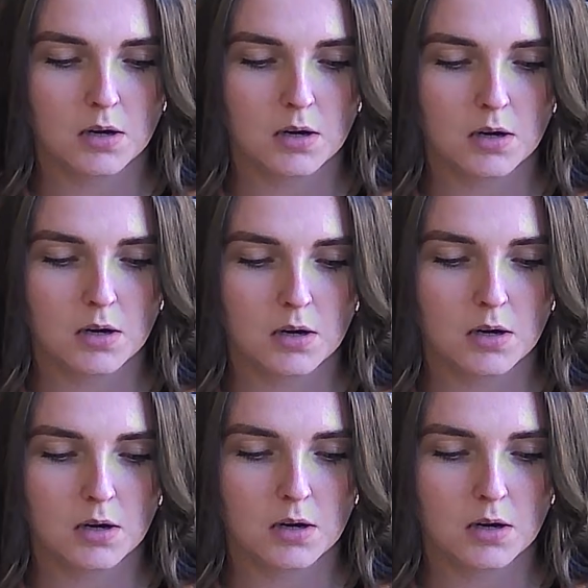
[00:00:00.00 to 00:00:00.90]

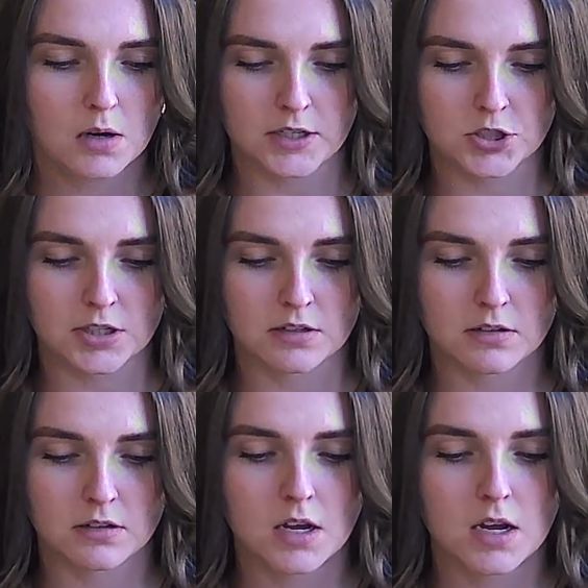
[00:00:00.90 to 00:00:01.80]
Personal reflection.
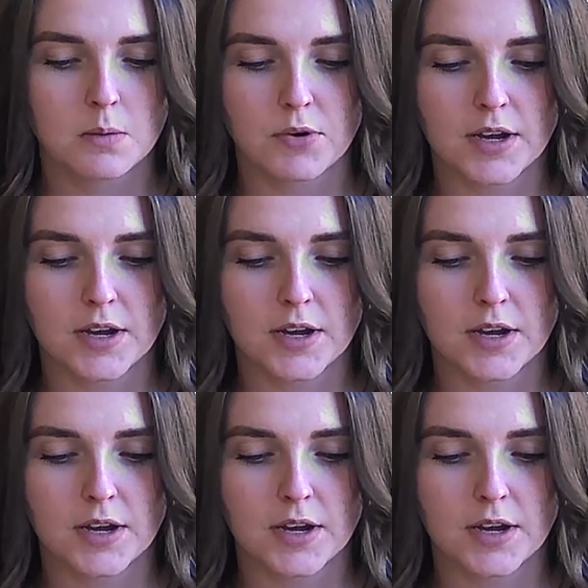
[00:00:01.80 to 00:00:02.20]
Bring